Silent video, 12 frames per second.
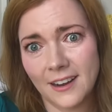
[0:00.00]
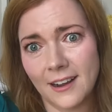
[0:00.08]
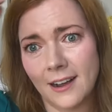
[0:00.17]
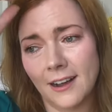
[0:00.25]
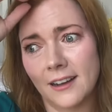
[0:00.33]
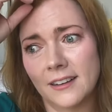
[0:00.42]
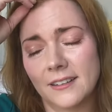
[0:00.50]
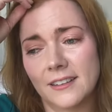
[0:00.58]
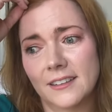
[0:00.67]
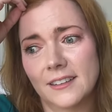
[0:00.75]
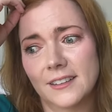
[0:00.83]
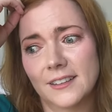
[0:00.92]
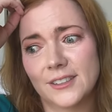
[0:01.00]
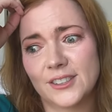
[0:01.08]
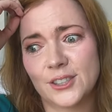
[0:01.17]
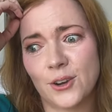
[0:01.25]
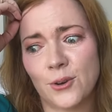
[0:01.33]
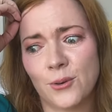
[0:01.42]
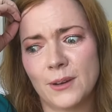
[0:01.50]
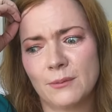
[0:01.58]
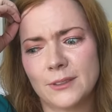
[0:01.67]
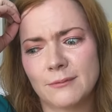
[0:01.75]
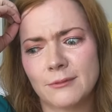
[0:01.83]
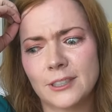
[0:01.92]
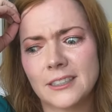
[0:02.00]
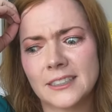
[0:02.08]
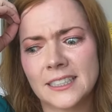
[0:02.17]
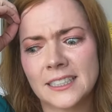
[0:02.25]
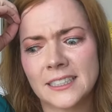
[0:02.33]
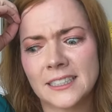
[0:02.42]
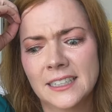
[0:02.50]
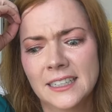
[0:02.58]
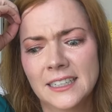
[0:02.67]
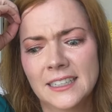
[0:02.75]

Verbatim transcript: Uh, so it was really